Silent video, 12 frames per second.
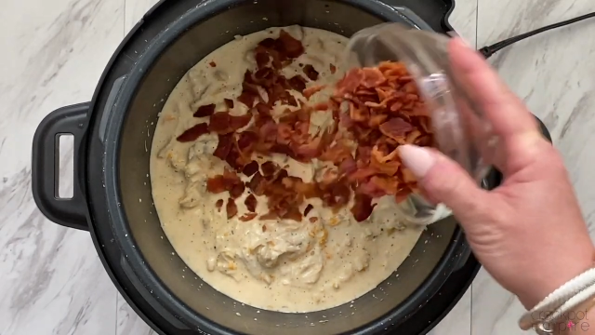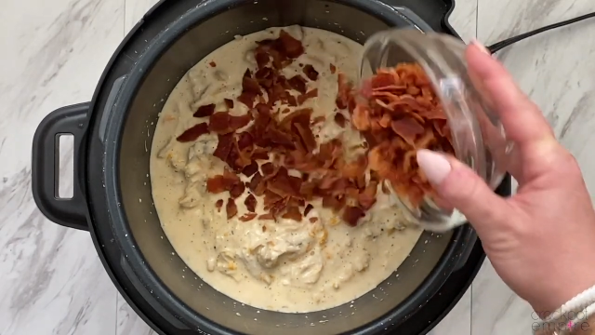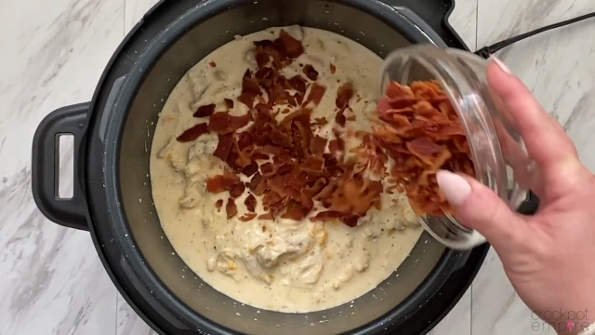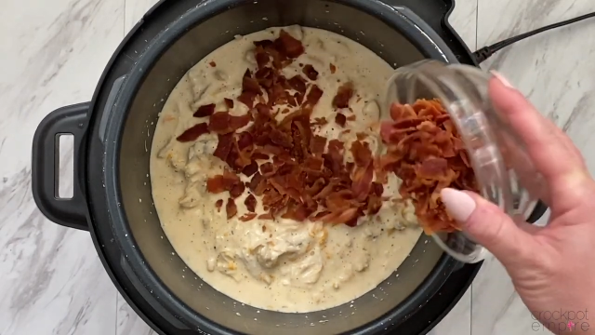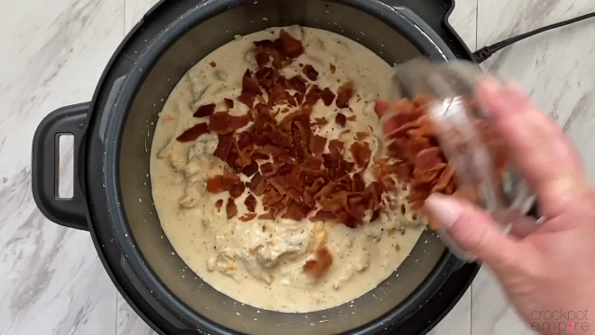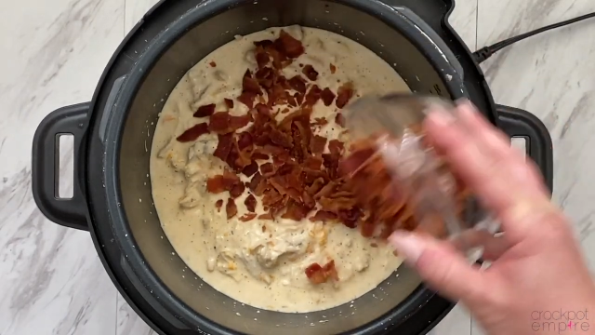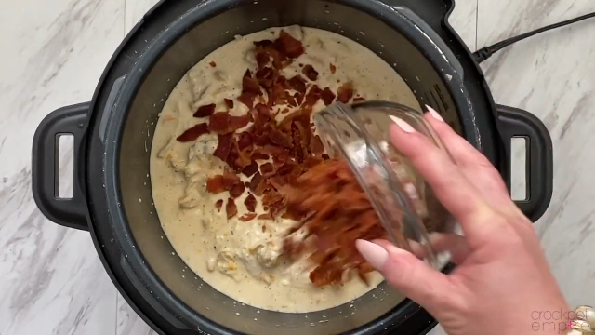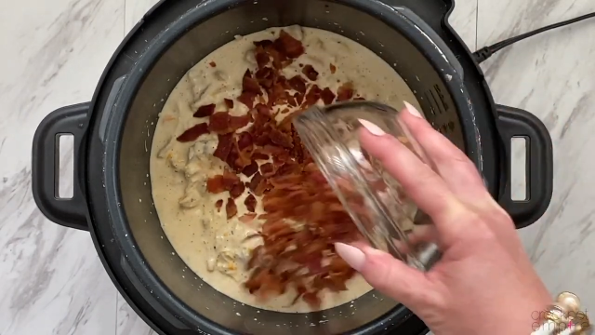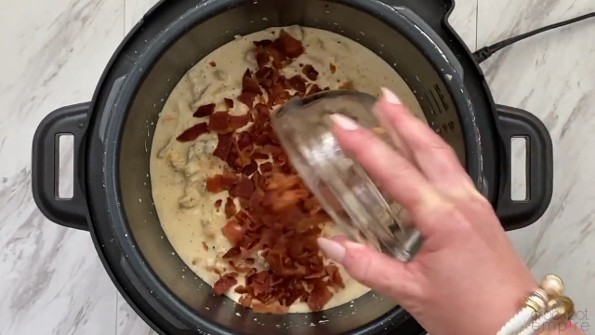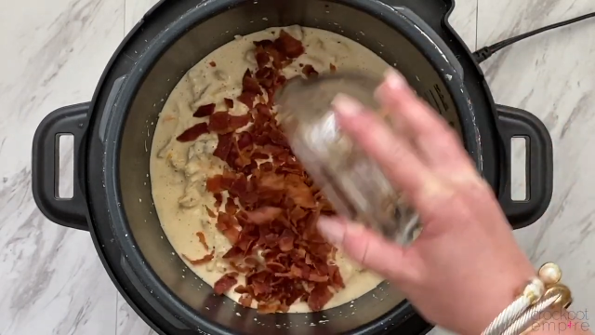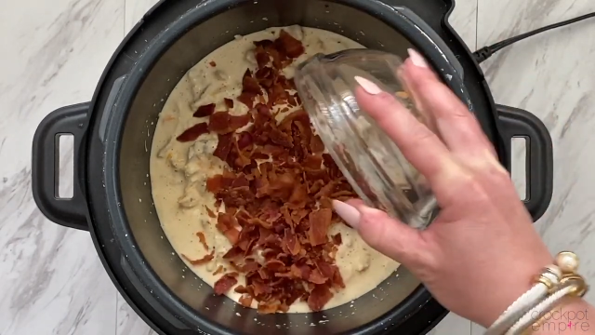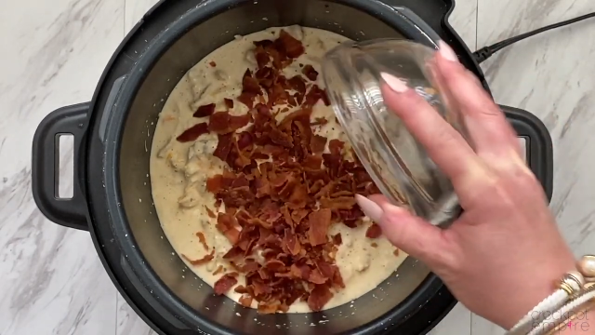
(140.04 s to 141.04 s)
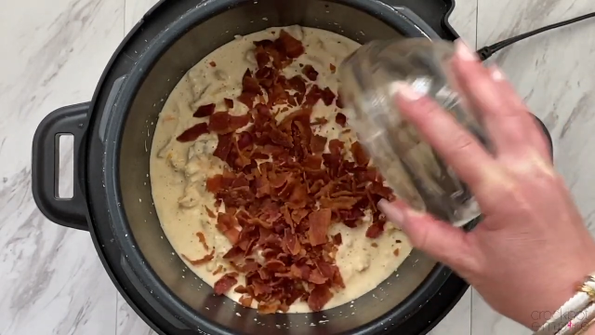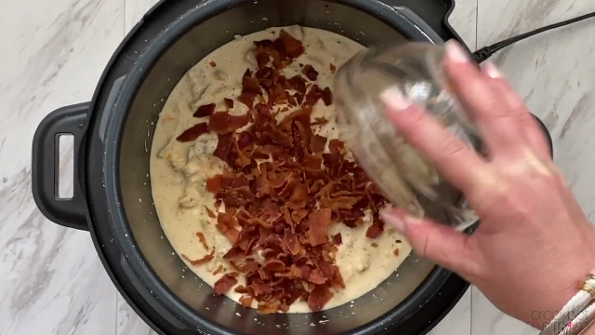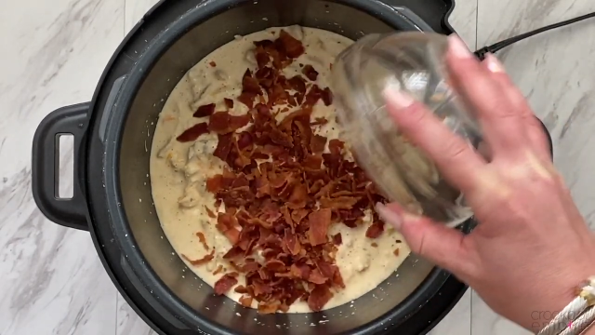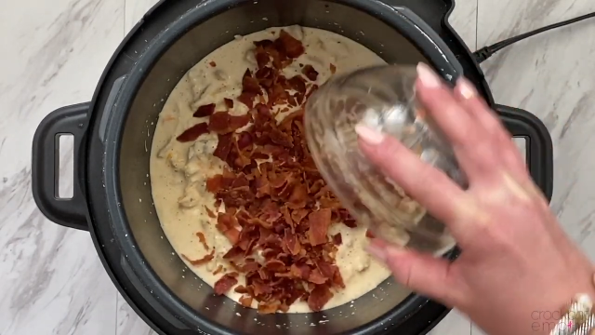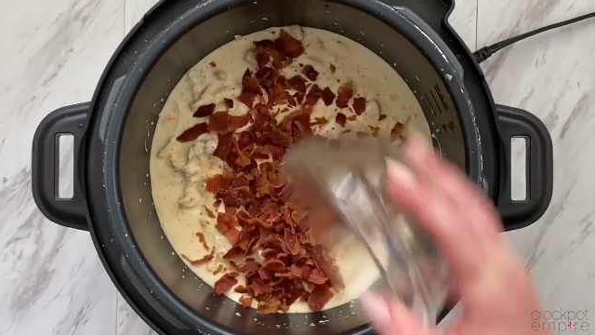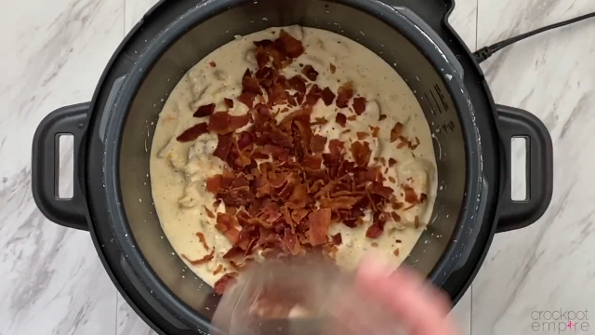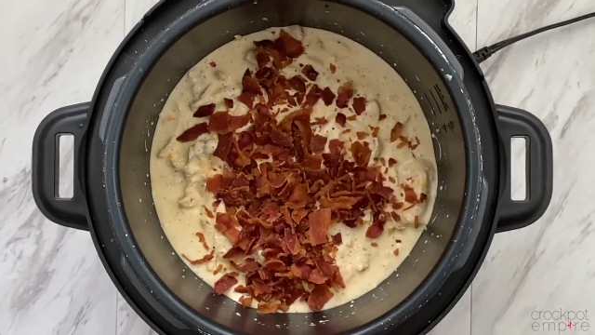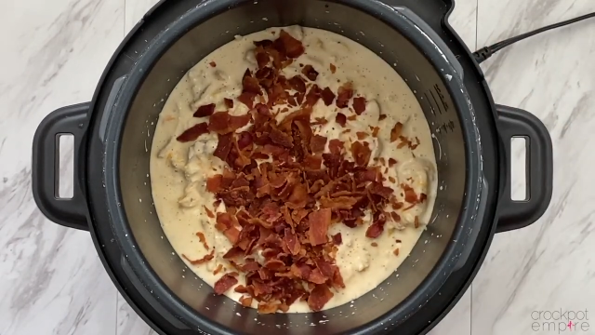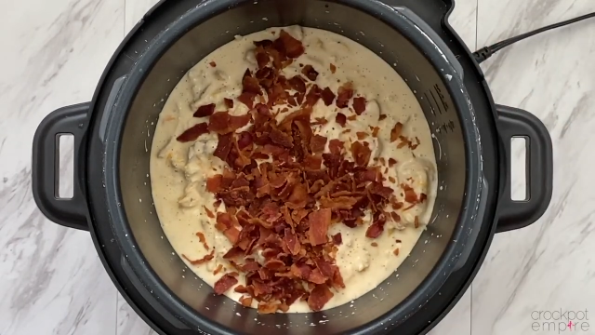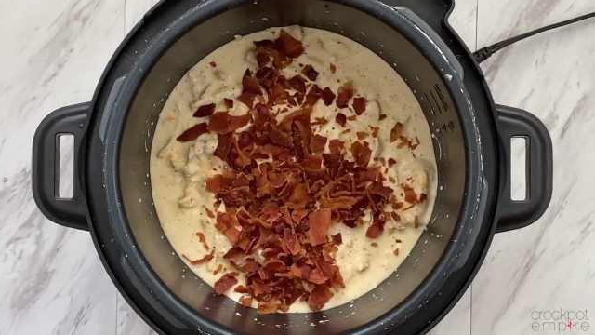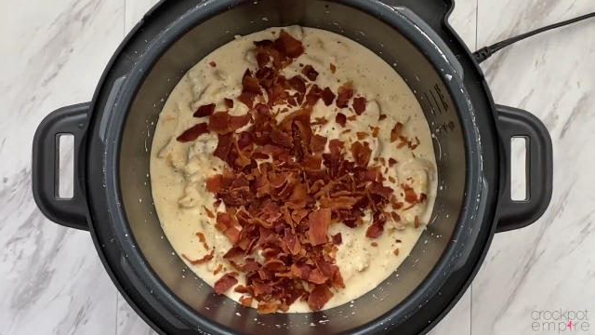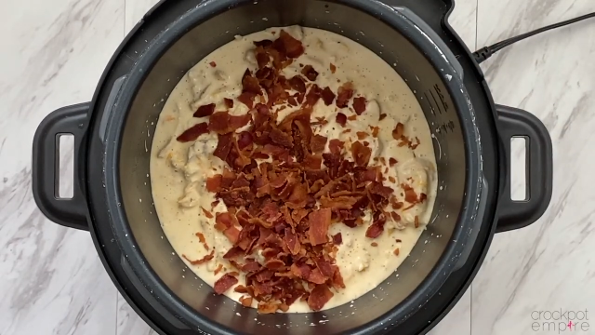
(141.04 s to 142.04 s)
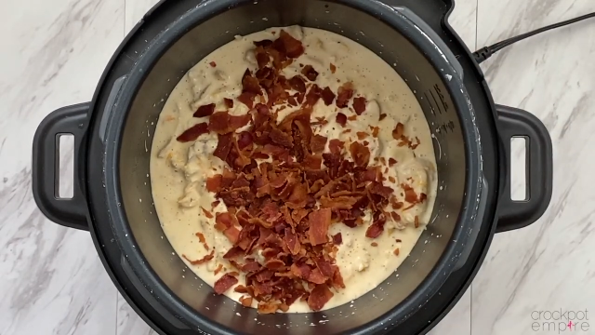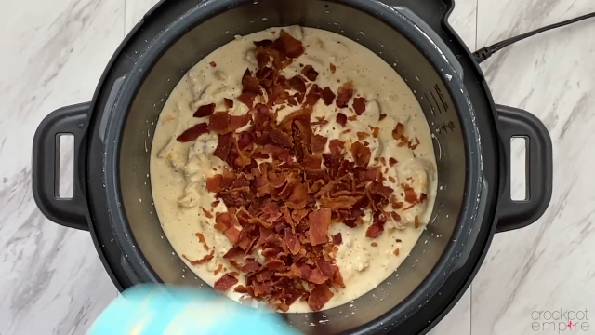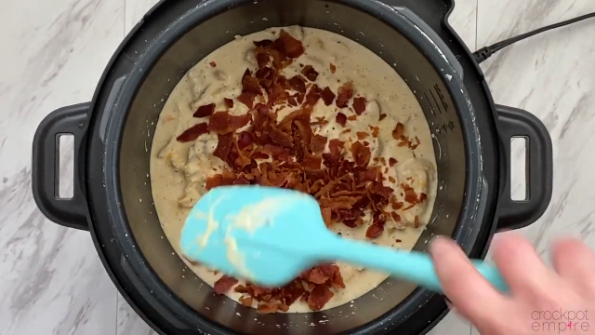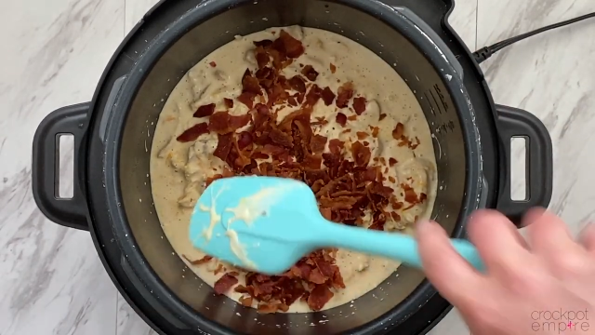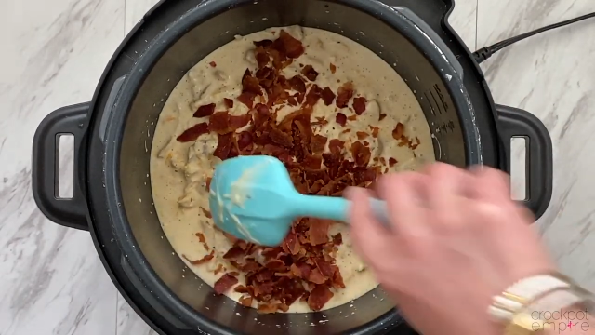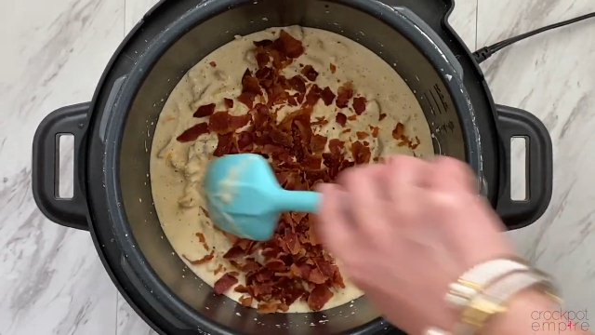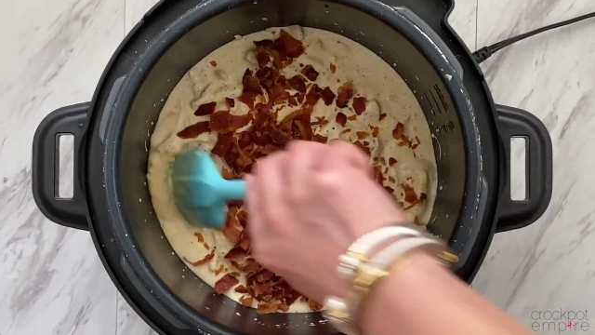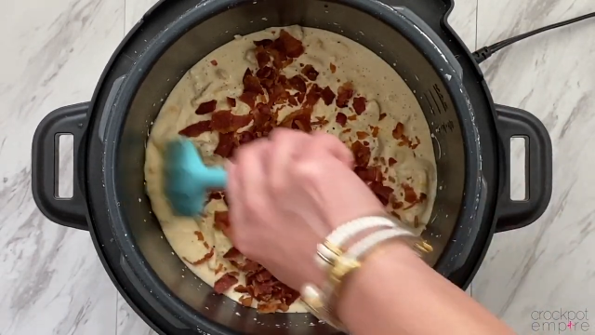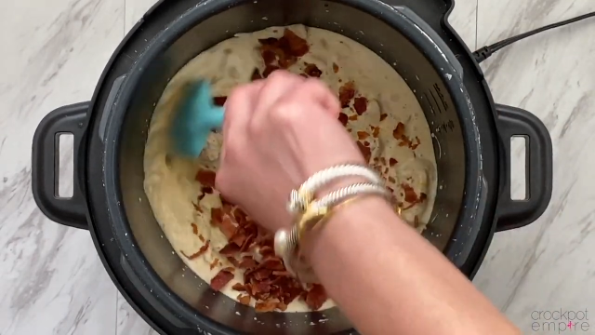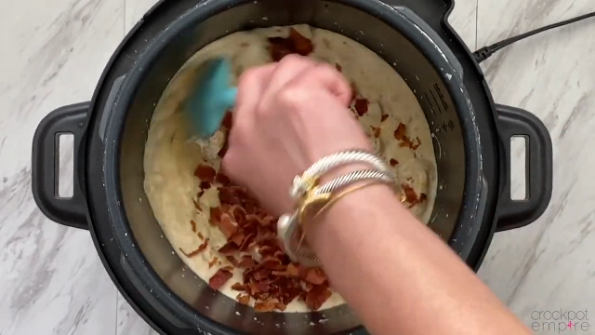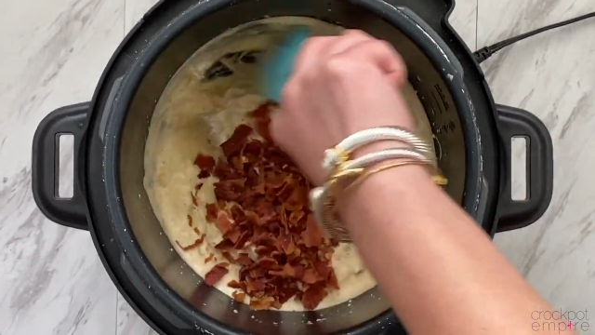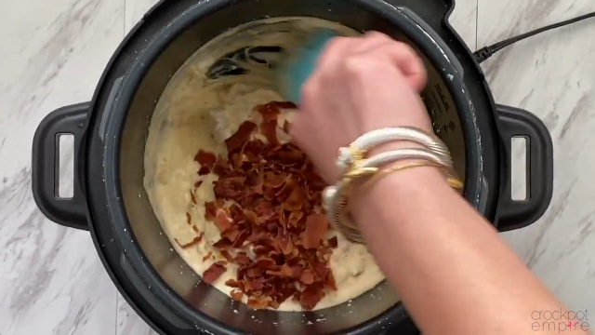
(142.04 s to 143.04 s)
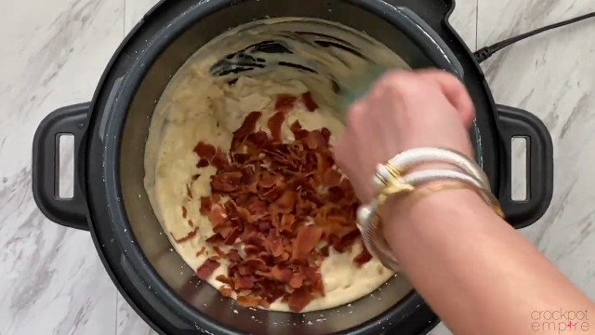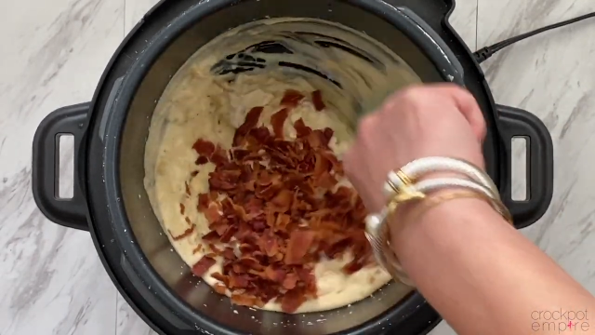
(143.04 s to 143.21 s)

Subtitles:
Nobody's mouth can be seen.